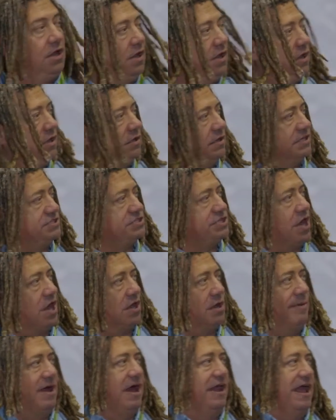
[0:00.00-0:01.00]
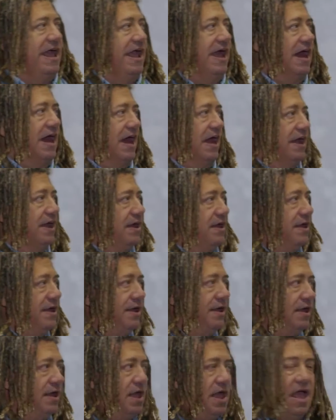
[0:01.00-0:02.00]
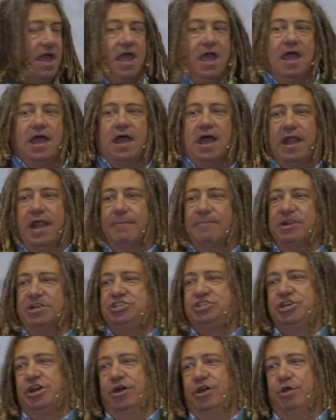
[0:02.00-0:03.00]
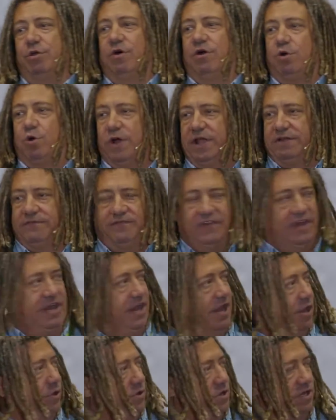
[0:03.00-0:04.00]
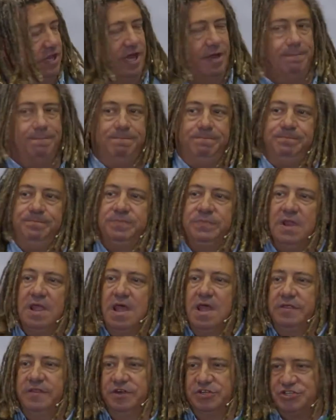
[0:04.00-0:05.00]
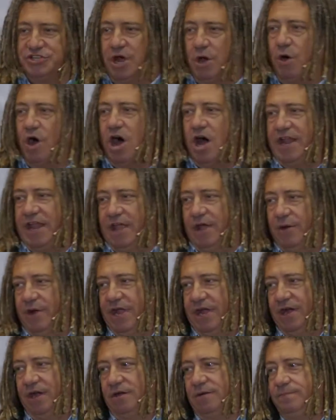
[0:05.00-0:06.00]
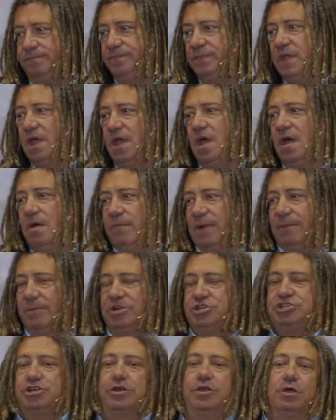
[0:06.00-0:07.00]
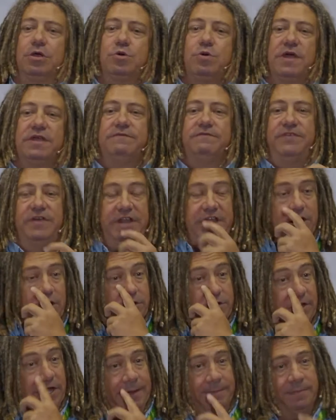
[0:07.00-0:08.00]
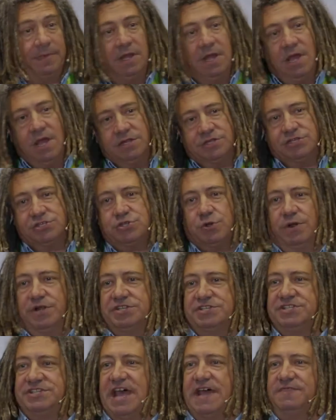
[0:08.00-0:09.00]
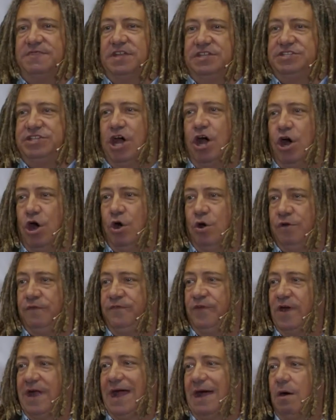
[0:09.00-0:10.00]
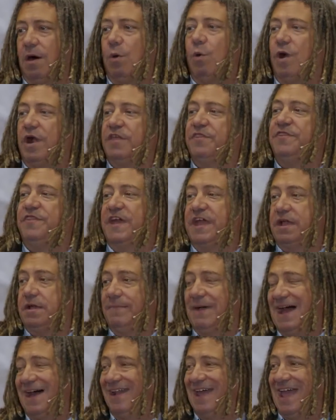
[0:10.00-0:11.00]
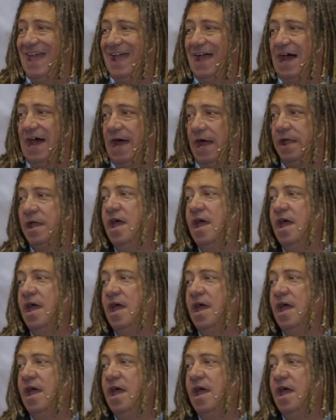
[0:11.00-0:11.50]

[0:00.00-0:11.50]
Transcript: Let's talk about AI. And I'm going to show you a quick video clip. There's no audio here, but I'm going to show you a quick video clip to sort of set the tone for how I want to think about AI.